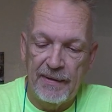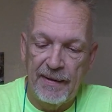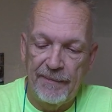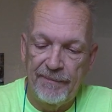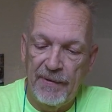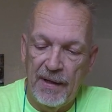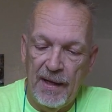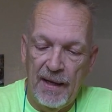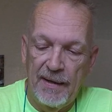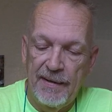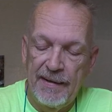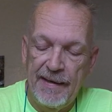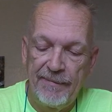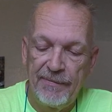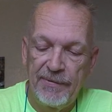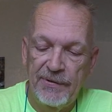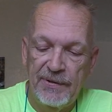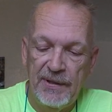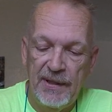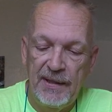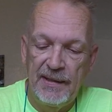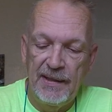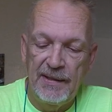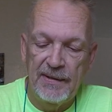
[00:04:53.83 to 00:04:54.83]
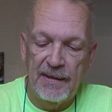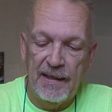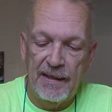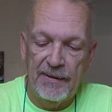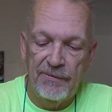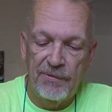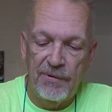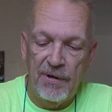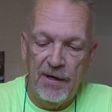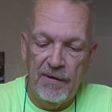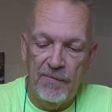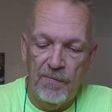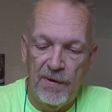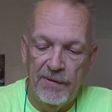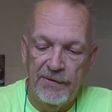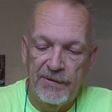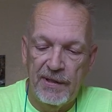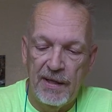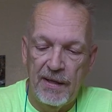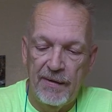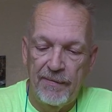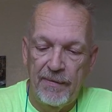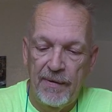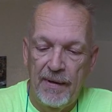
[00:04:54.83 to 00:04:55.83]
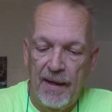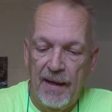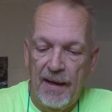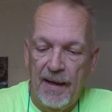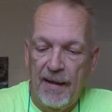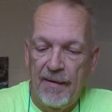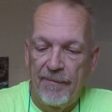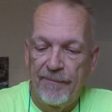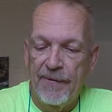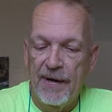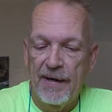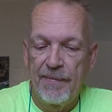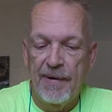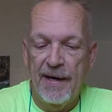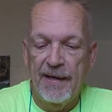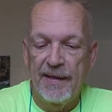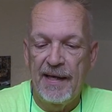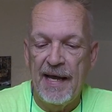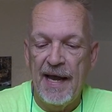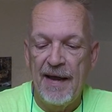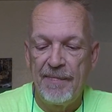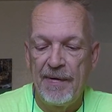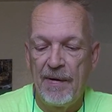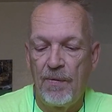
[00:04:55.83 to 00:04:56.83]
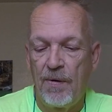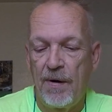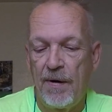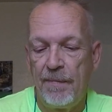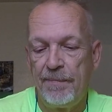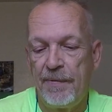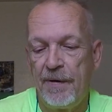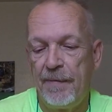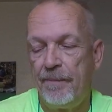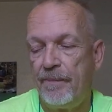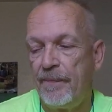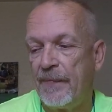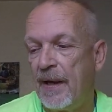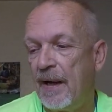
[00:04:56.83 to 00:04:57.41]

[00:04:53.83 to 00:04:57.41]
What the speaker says: I've never seen these electronic ones till a friend of mine gave me one, but